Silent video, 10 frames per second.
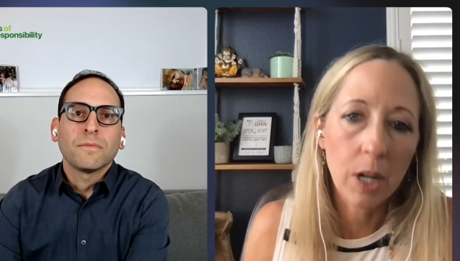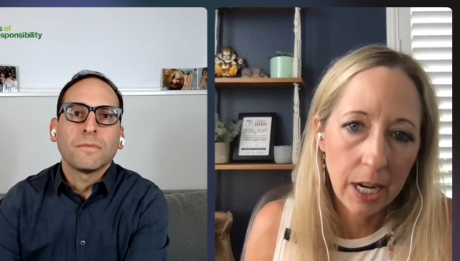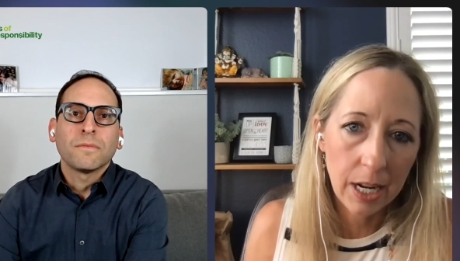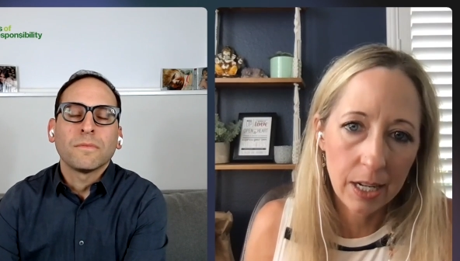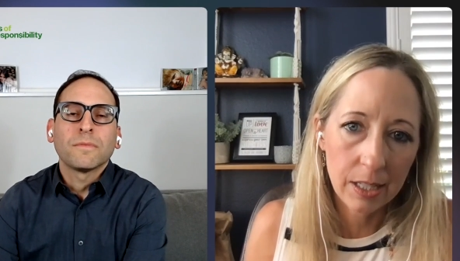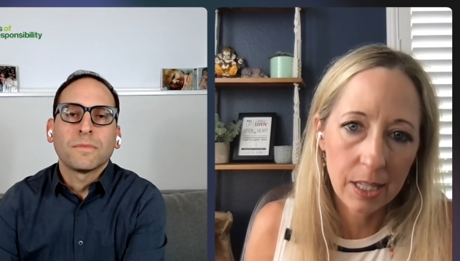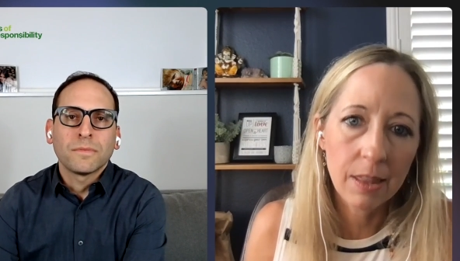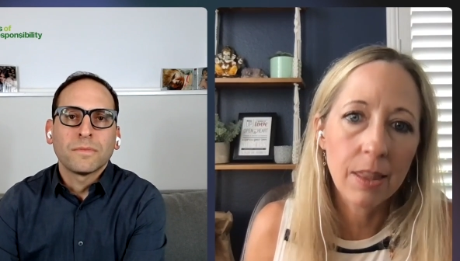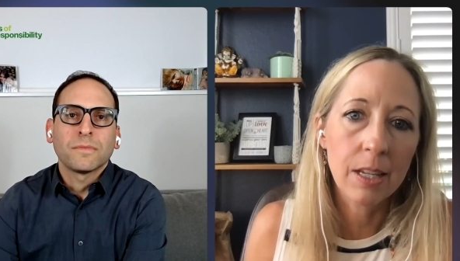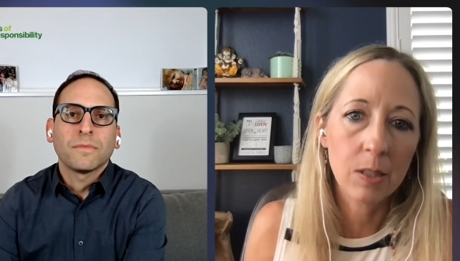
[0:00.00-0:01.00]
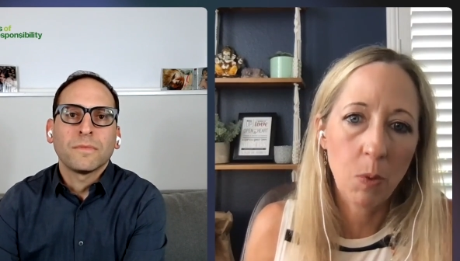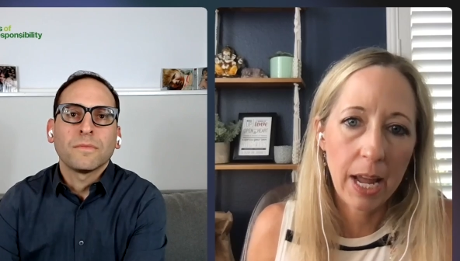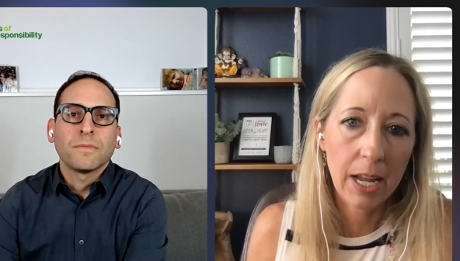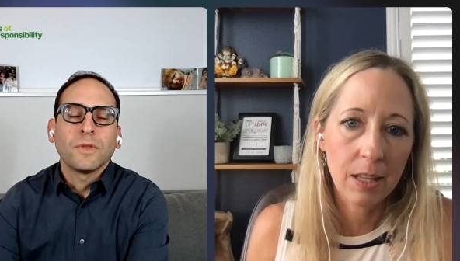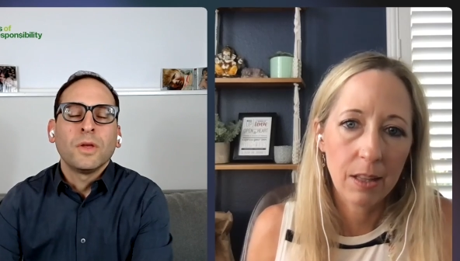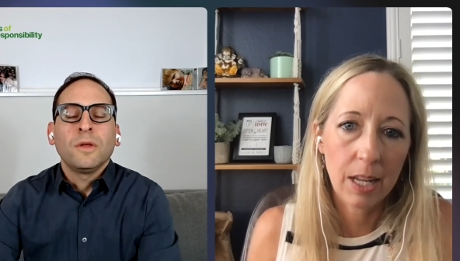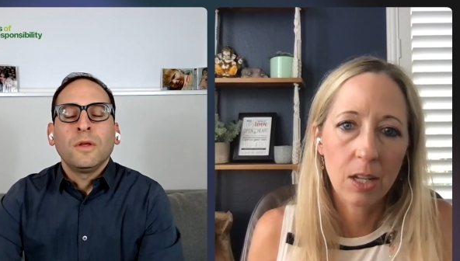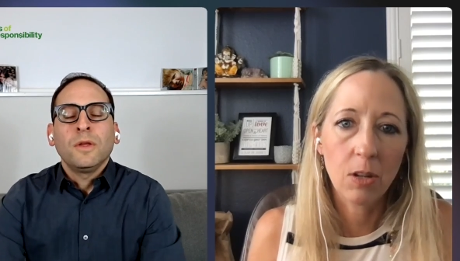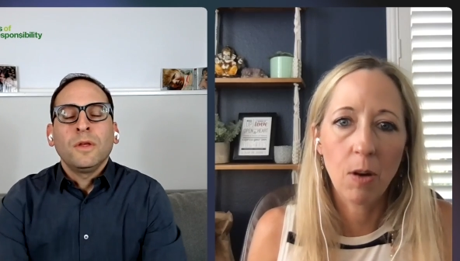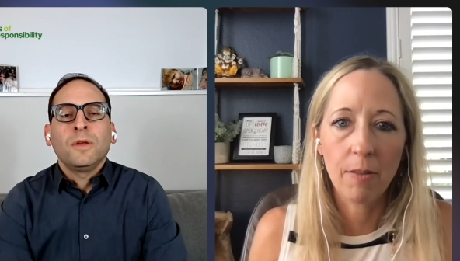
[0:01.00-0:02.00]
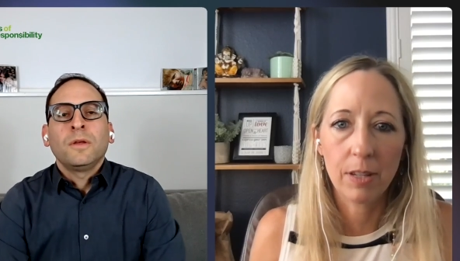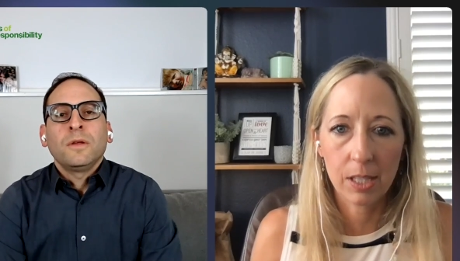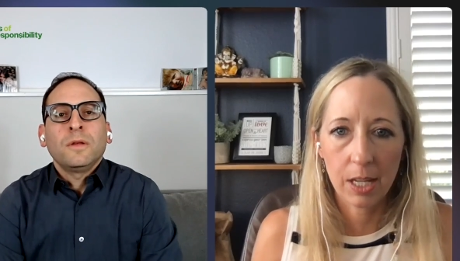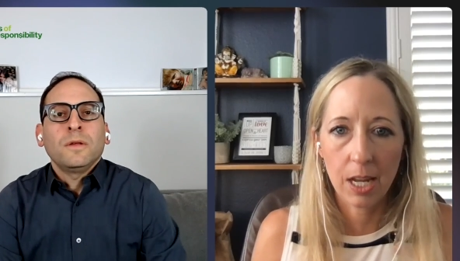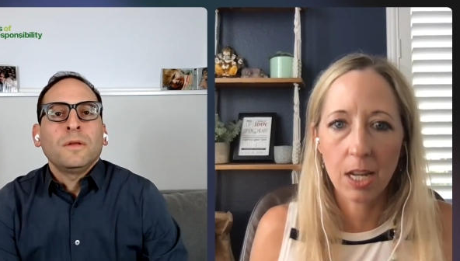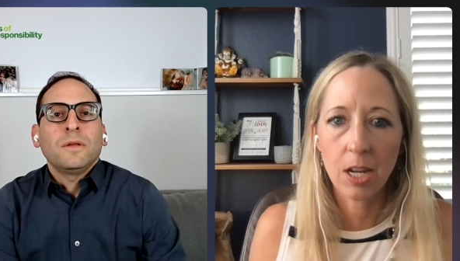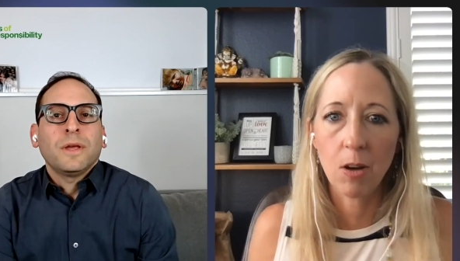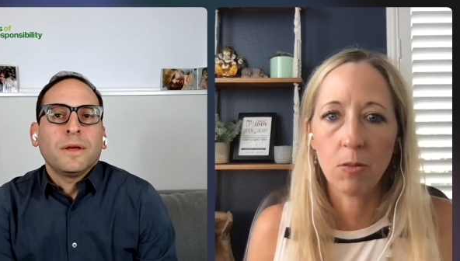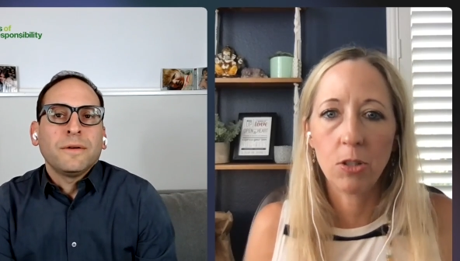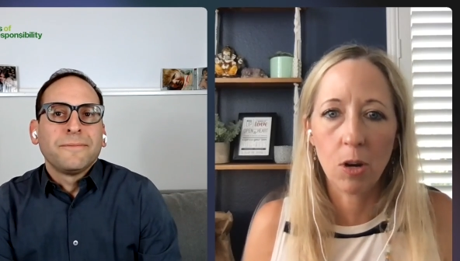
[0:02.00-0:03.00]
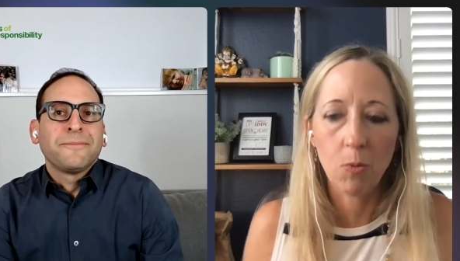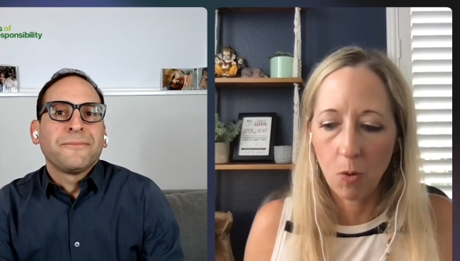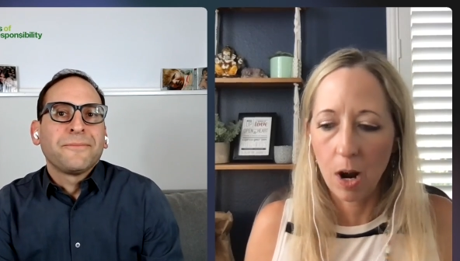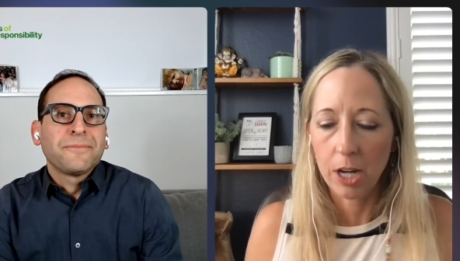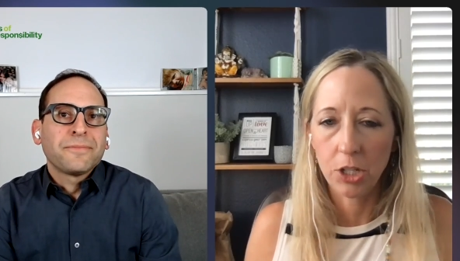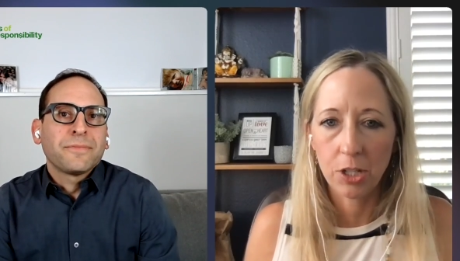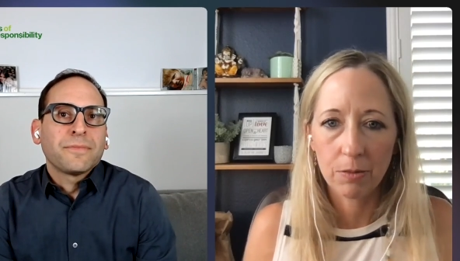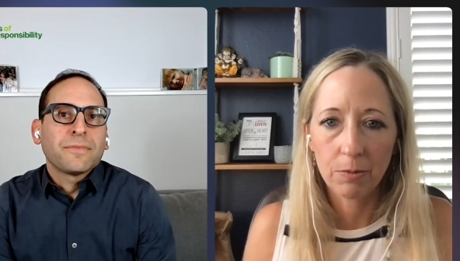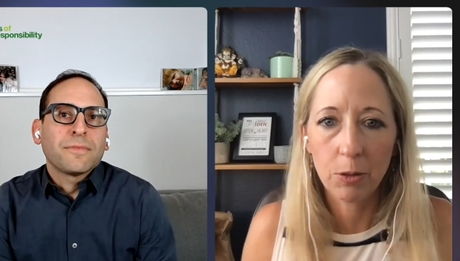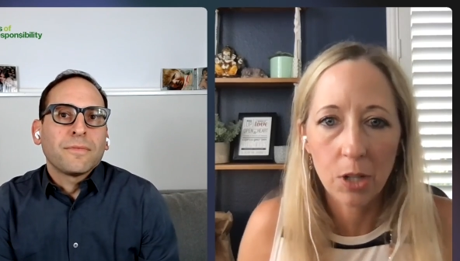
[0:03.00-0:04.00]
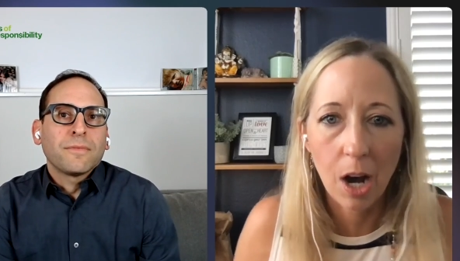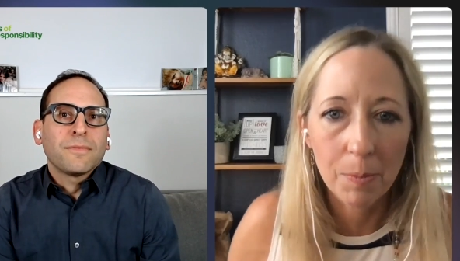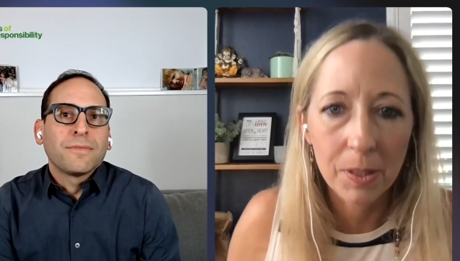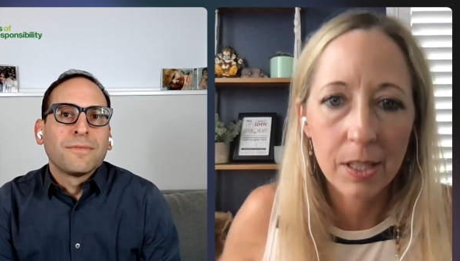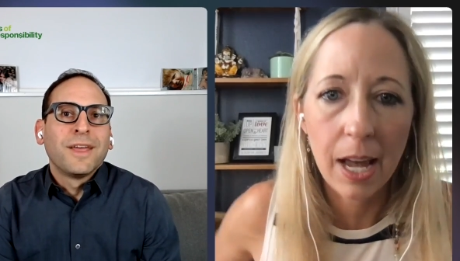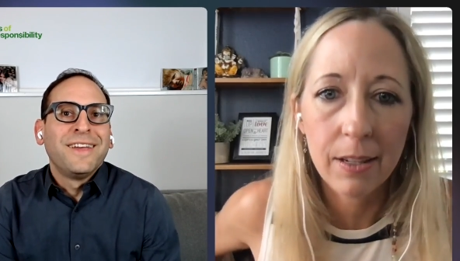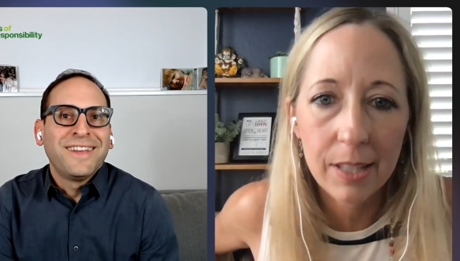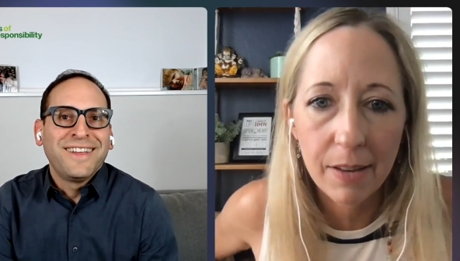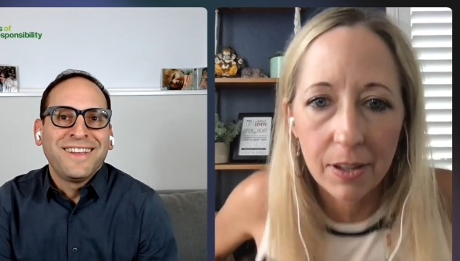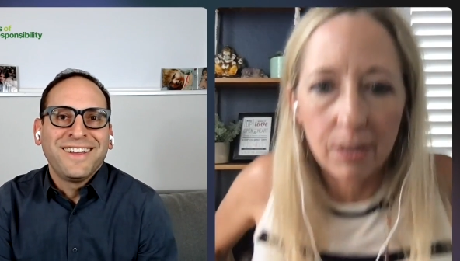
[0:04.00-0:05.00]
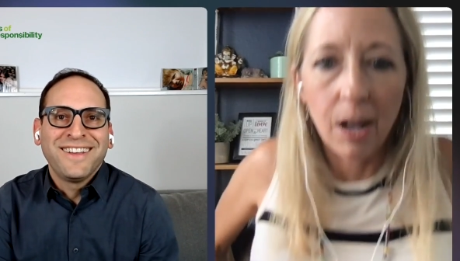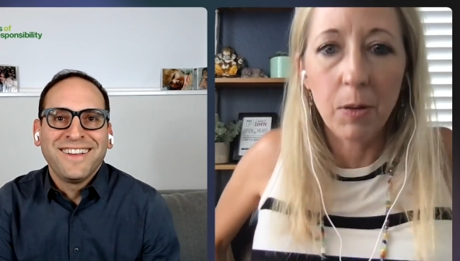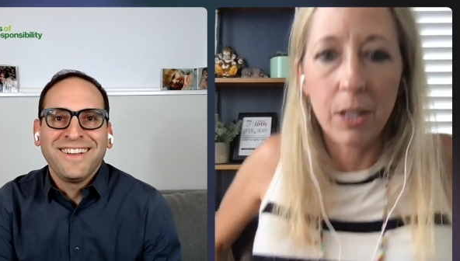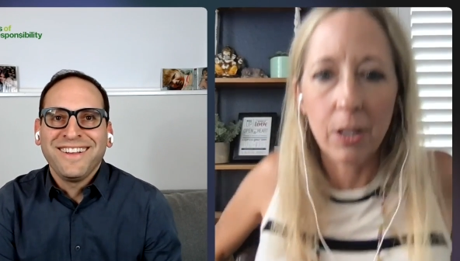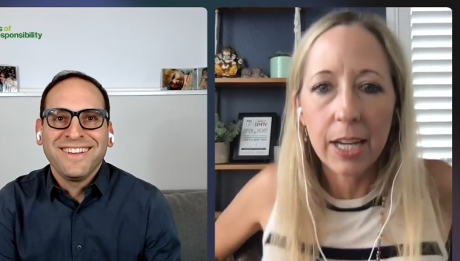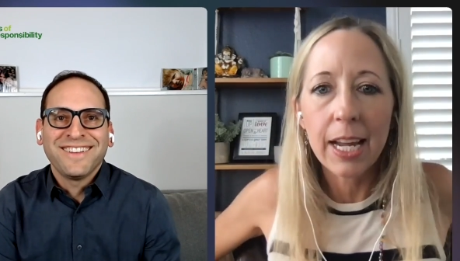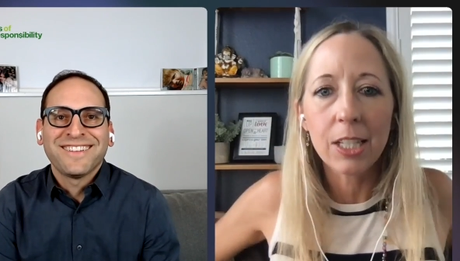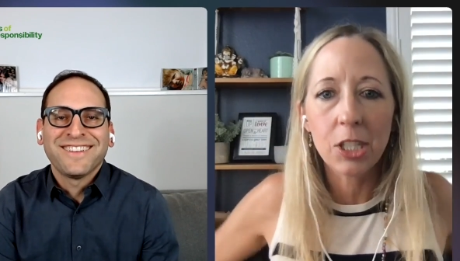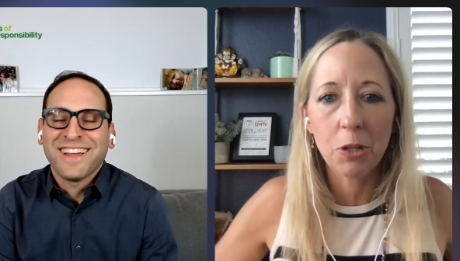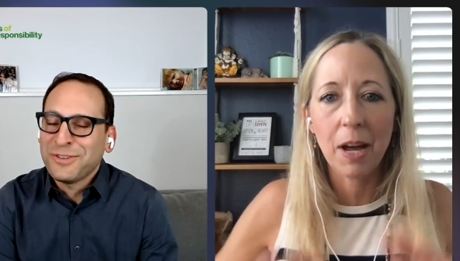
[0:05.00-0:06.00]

Speaker 1: kids in this way like you obviously you know yeah. don't watch lou dobbs at seven o'clock with your kids you